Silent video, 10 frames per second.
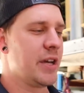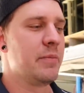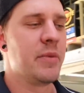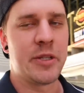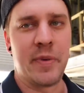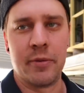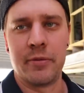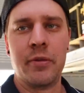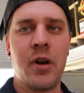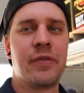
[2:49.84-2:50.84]
say it must be
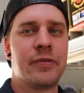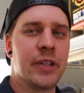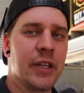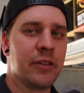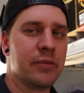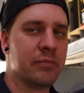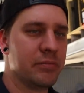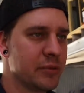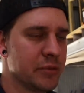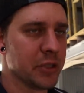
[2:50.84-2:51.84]
roughly
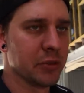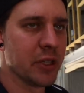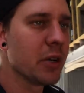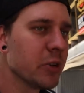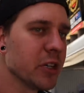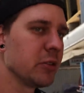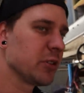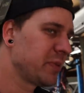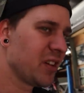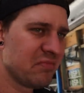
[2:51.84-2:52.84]
200 wheel
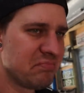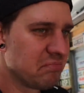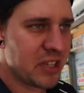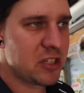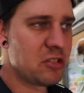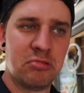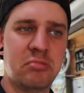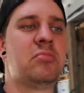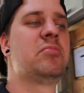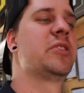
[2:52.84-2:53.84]
horsepower-ish.
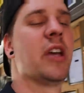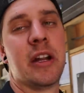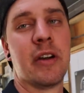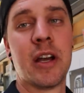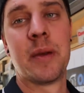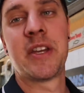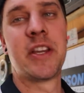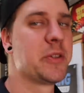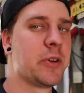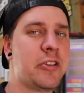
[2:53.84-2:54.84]
So anyway, I'm
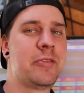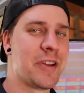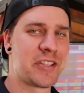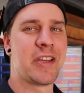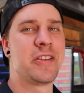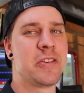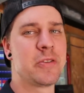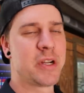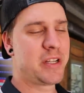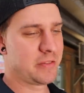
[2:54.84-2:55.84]
saying 200, Rex is saying
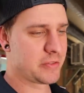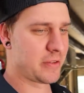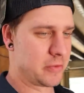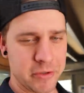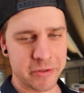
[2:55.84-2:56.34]
220. Let's have a